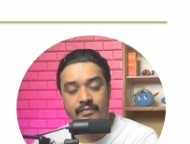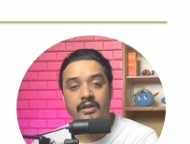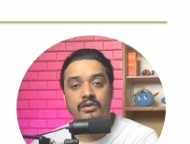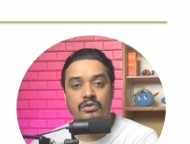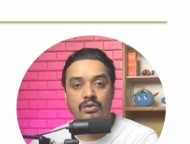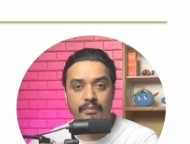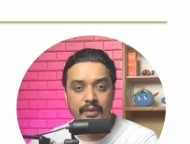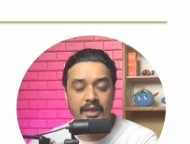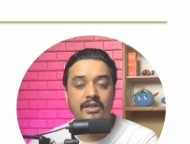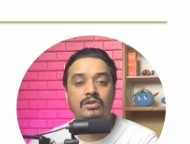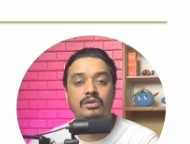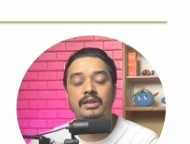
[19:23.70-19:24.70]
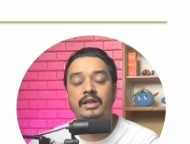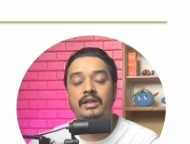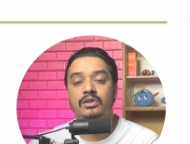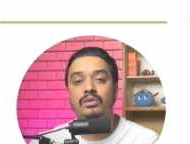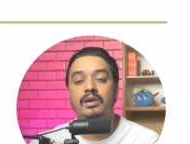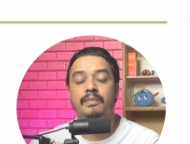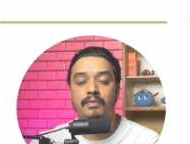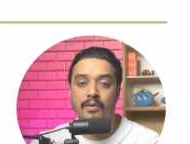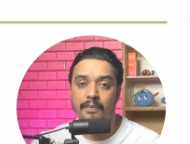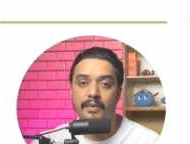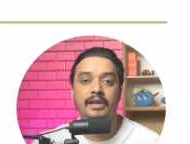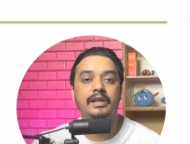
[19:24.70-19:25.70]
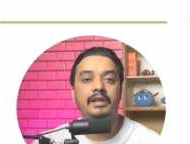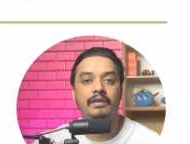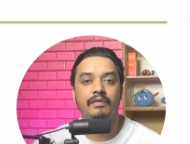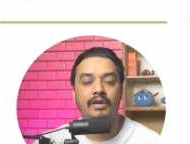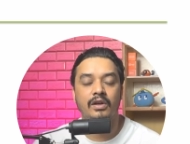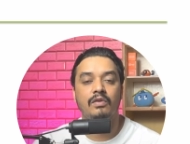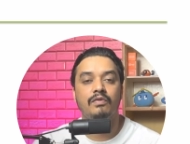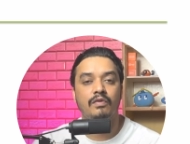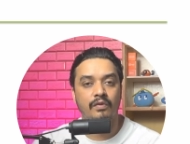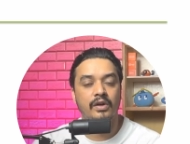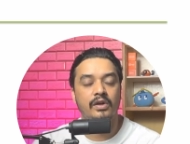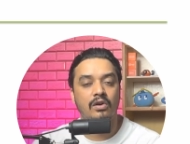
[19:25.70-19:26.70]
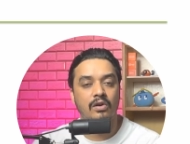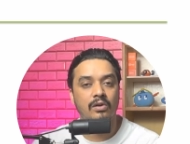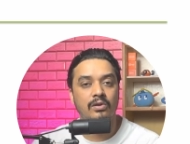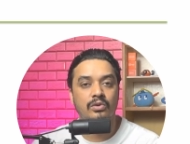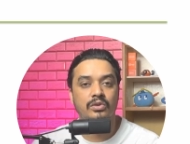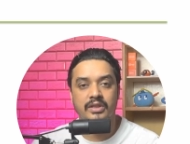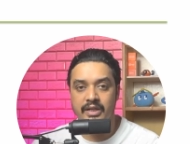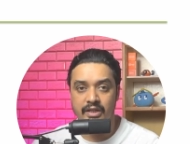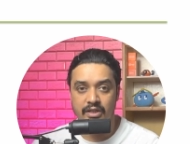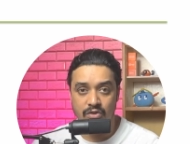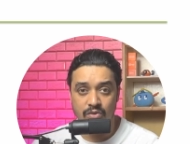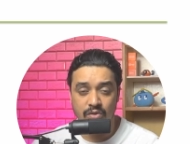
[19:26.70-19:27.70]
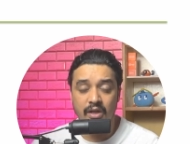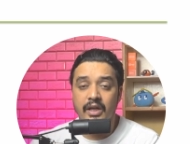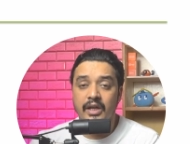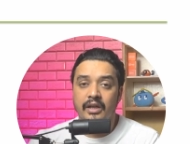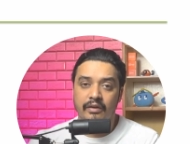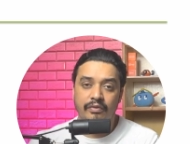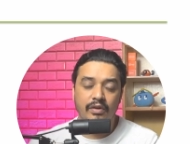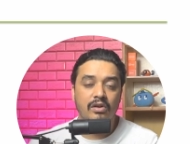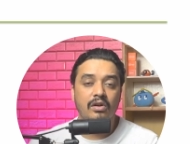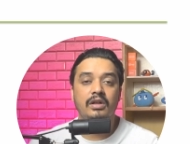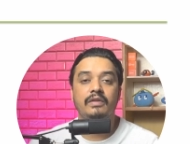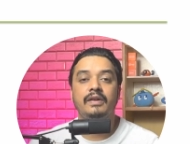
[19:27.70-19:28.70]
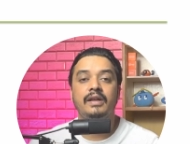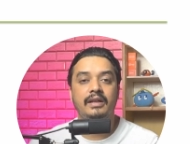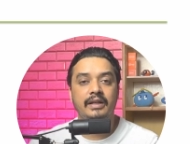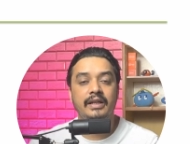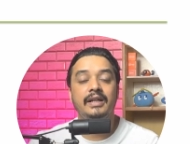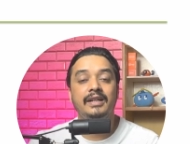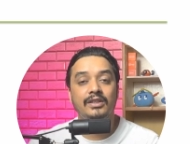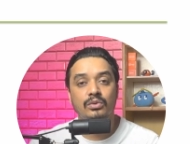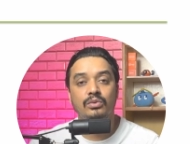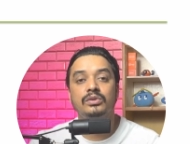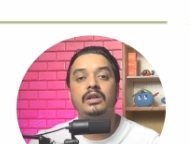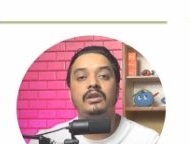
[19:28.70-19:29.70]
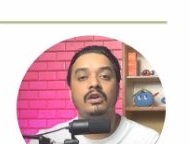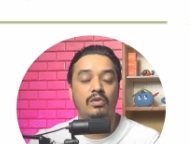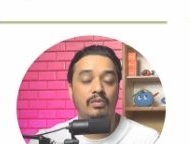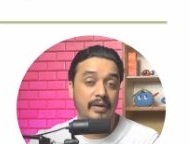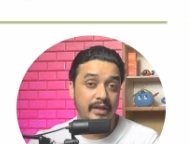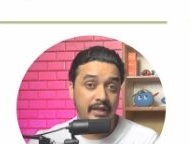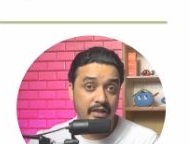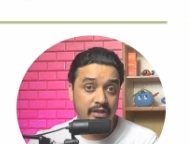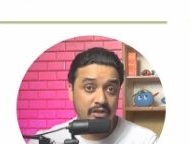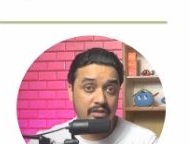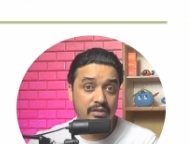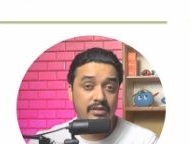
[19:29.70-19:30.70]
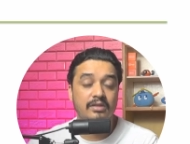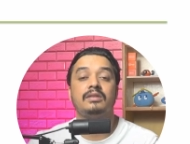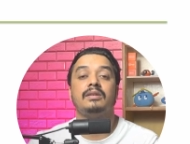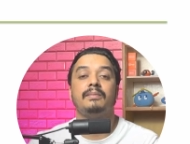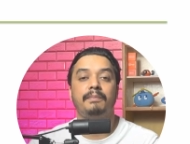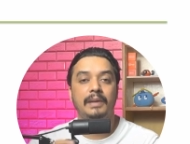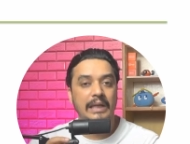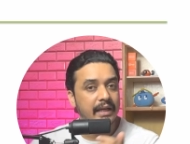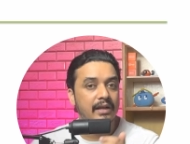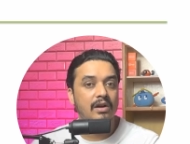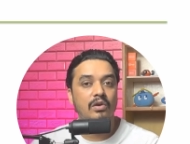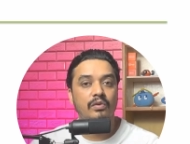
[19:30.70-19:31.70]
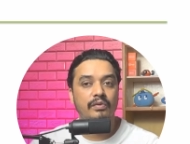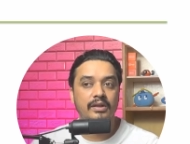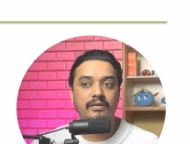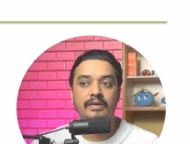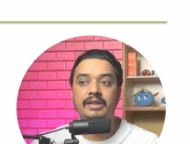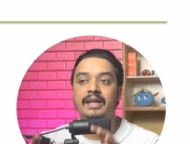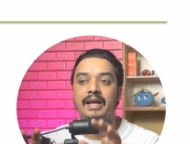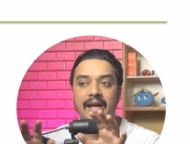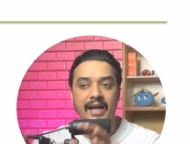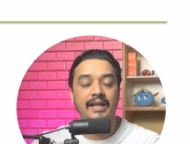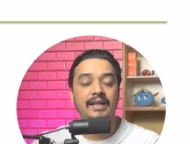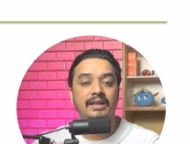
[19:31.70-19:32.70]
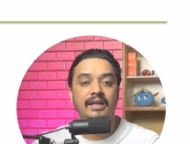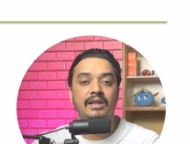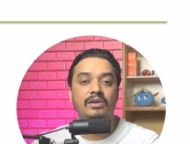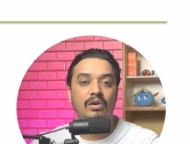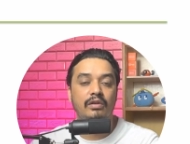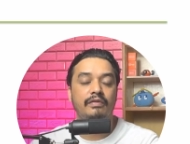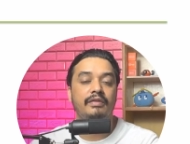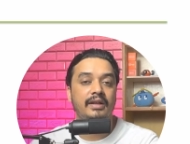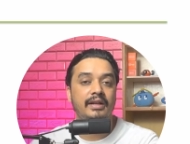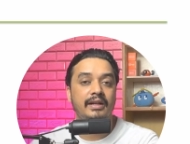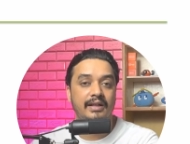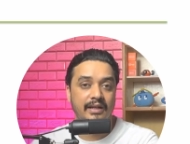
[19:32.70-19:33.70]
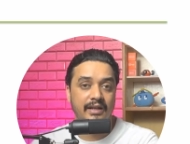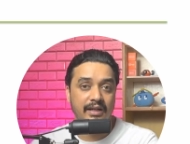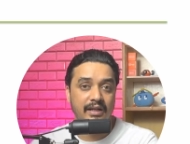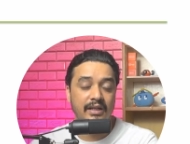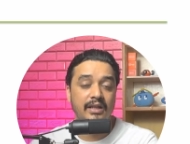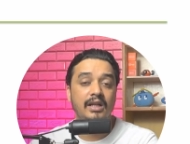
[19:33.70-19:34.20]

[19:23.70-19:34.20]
So make sure that you are properly aware of what all those settings do. If you are not aware, read through the documentations, play around with it and then configure it correctly